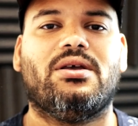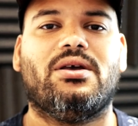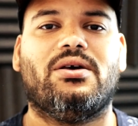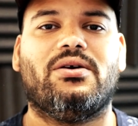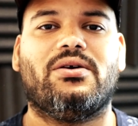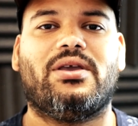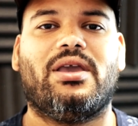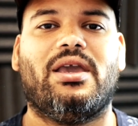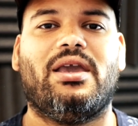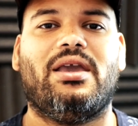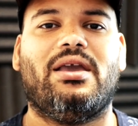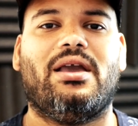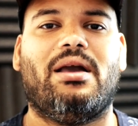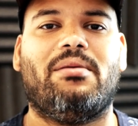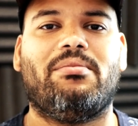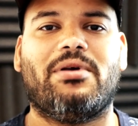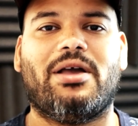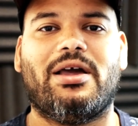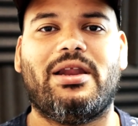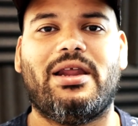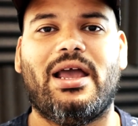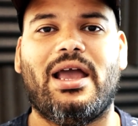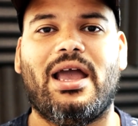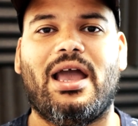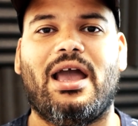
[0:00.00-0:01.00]
Okay, I'm
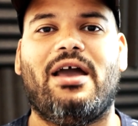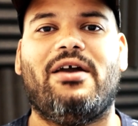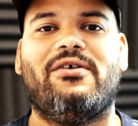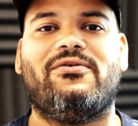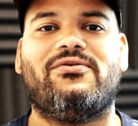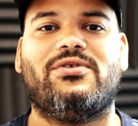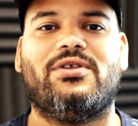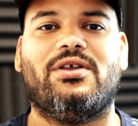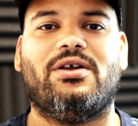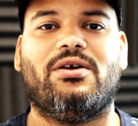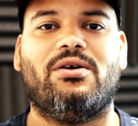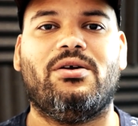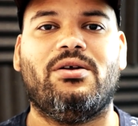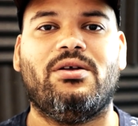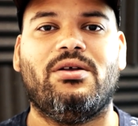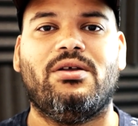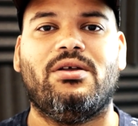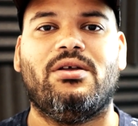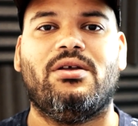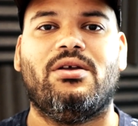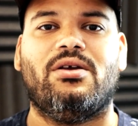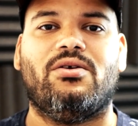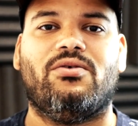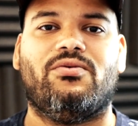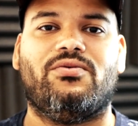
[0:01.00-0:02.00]
gonna have the
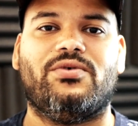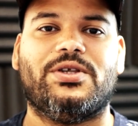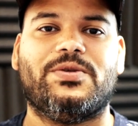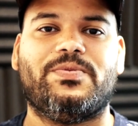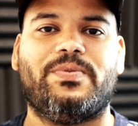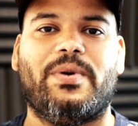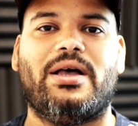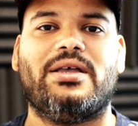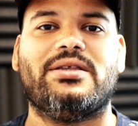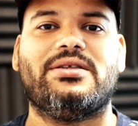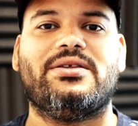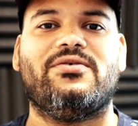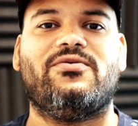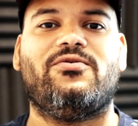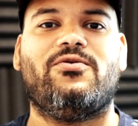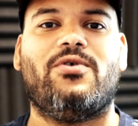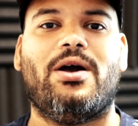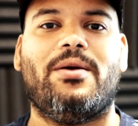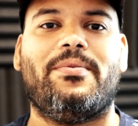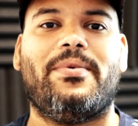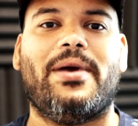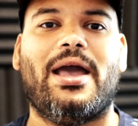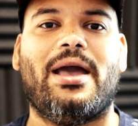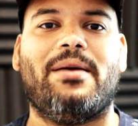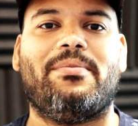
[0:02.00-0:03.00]
responsive
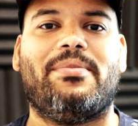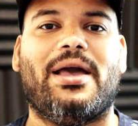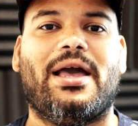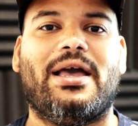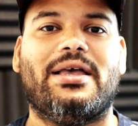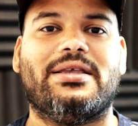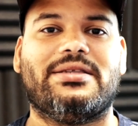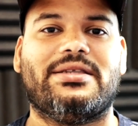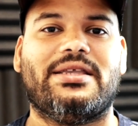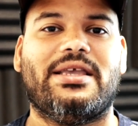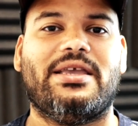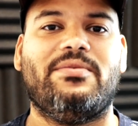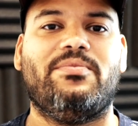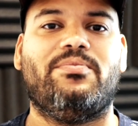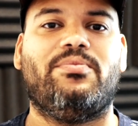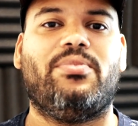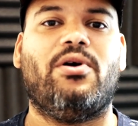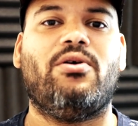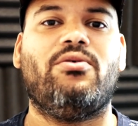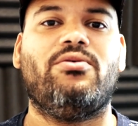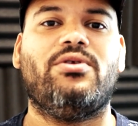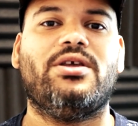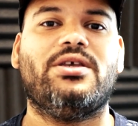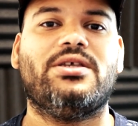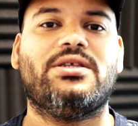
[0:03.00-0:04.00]
web app as a
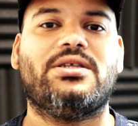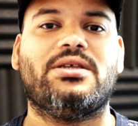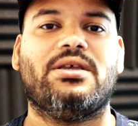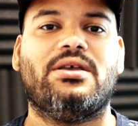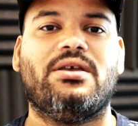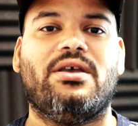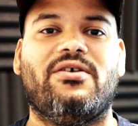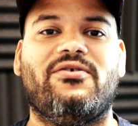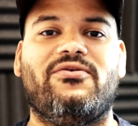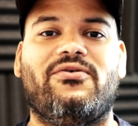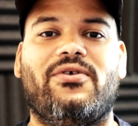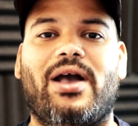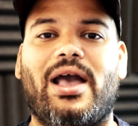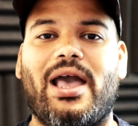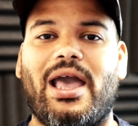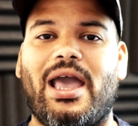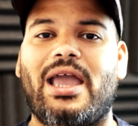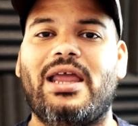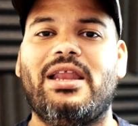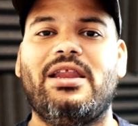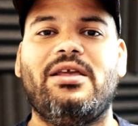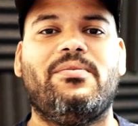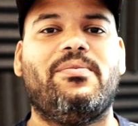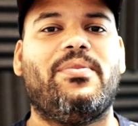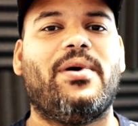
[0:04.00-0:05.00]
bonus for
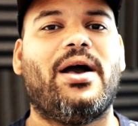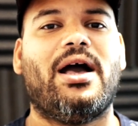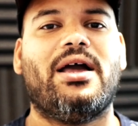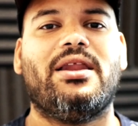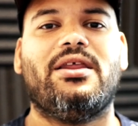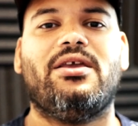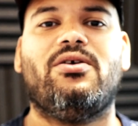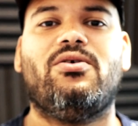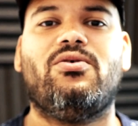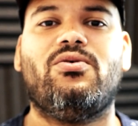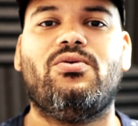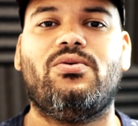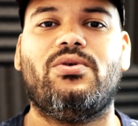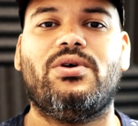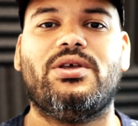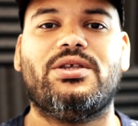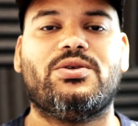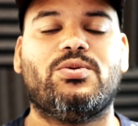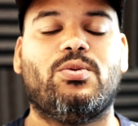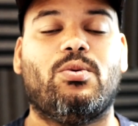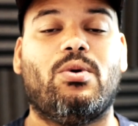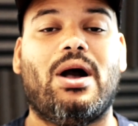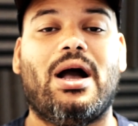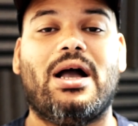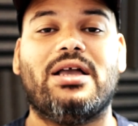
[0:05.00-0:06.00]
anybody who is
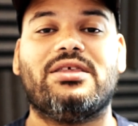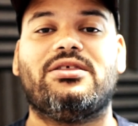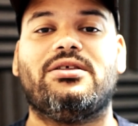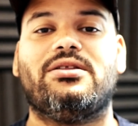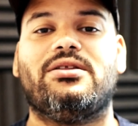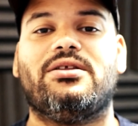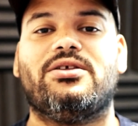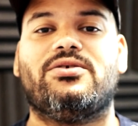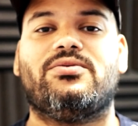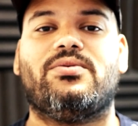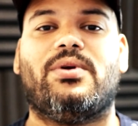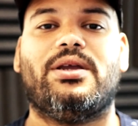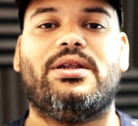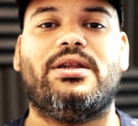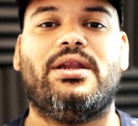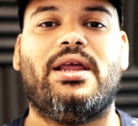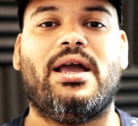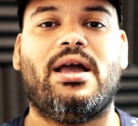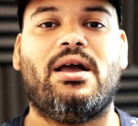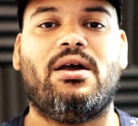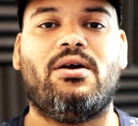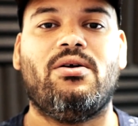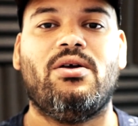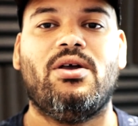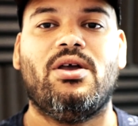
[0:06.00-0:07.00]
watching this right
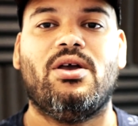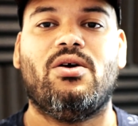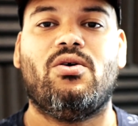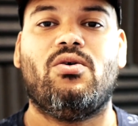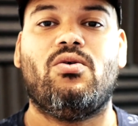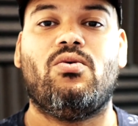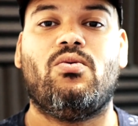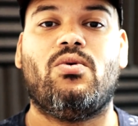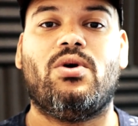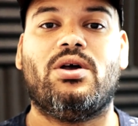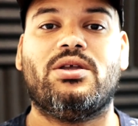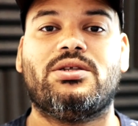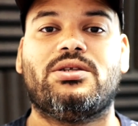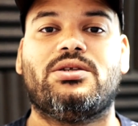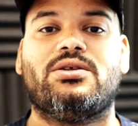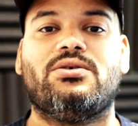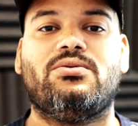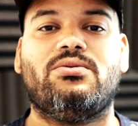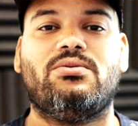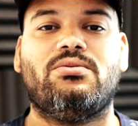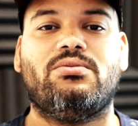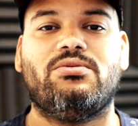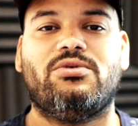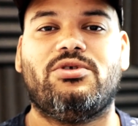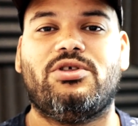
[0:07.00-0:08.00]
now who wants
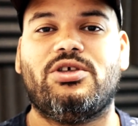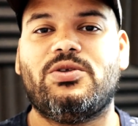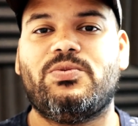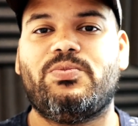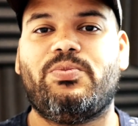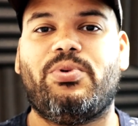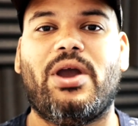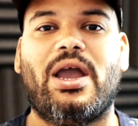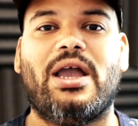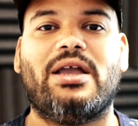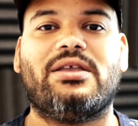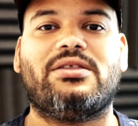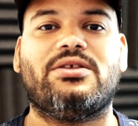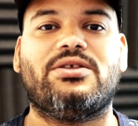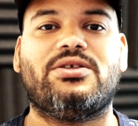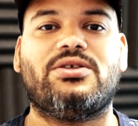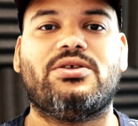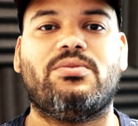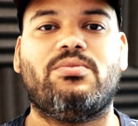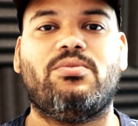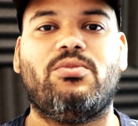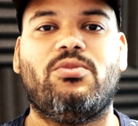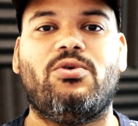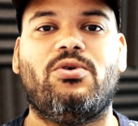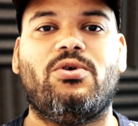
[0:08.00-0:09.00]
to just practice
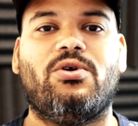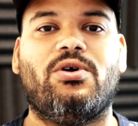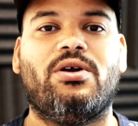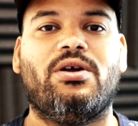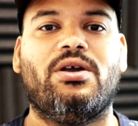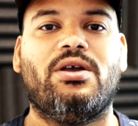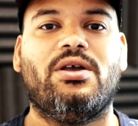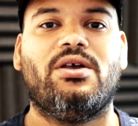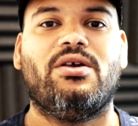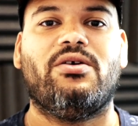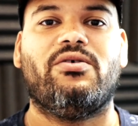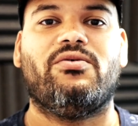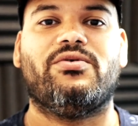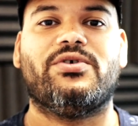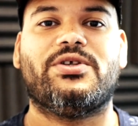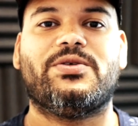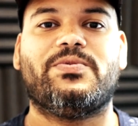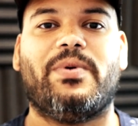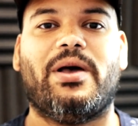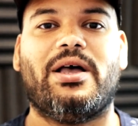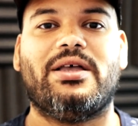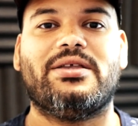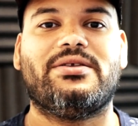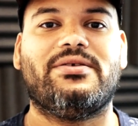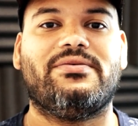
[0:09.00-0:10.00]
some more
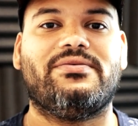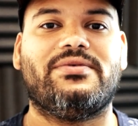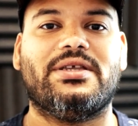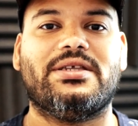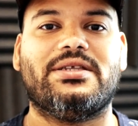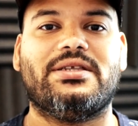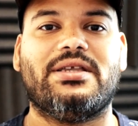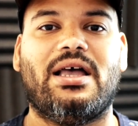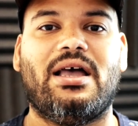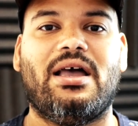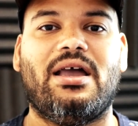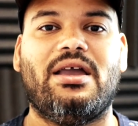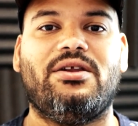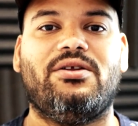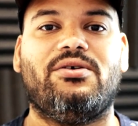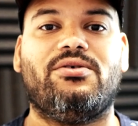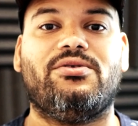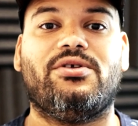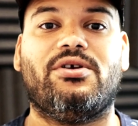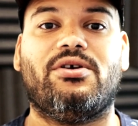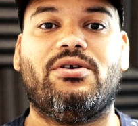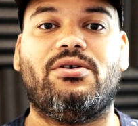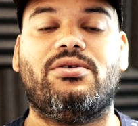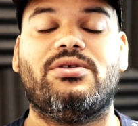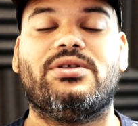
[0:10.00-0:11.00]
responsive design on
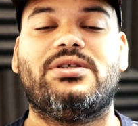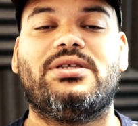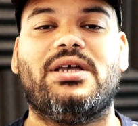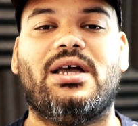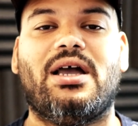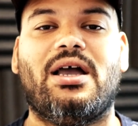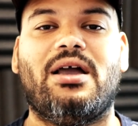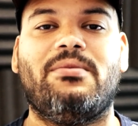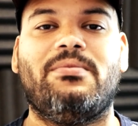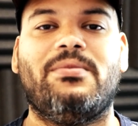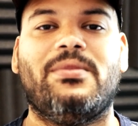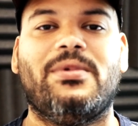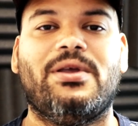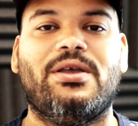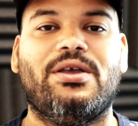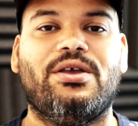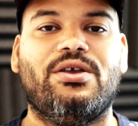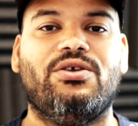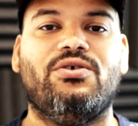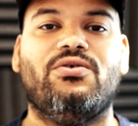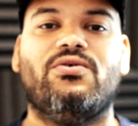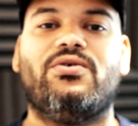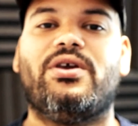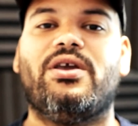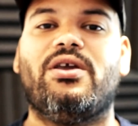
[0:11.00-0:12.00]
their own time.
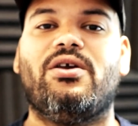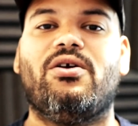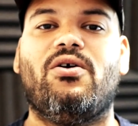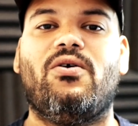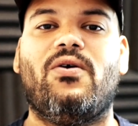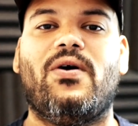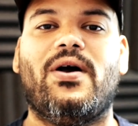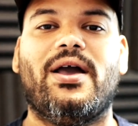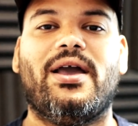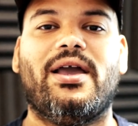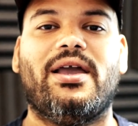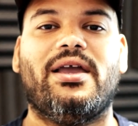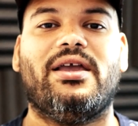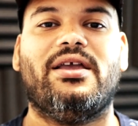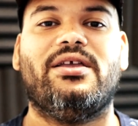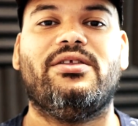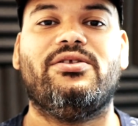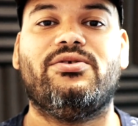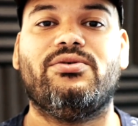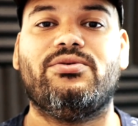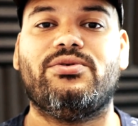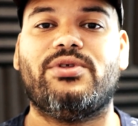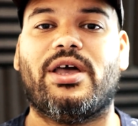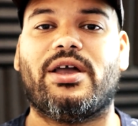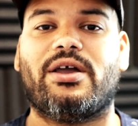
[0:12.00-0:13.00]
You can go ahead and
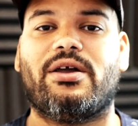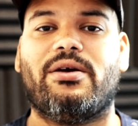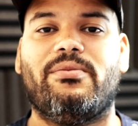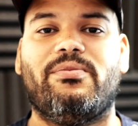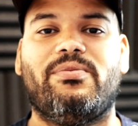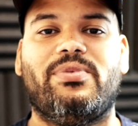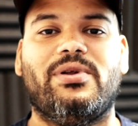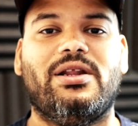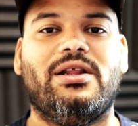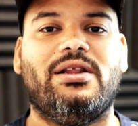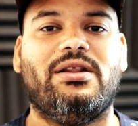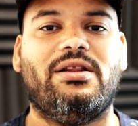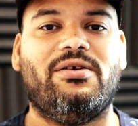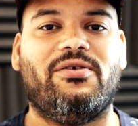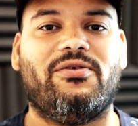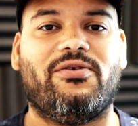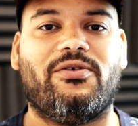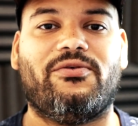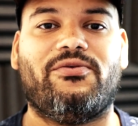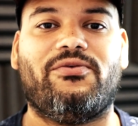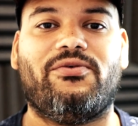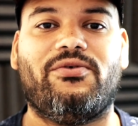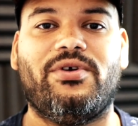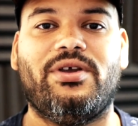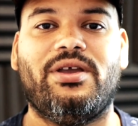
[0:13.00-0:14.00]
do that completely for
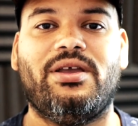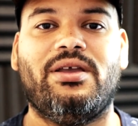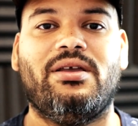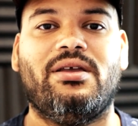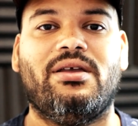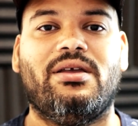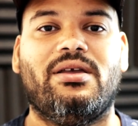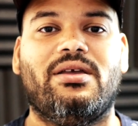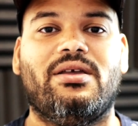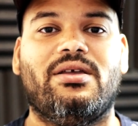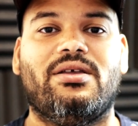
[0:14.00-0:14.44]
free.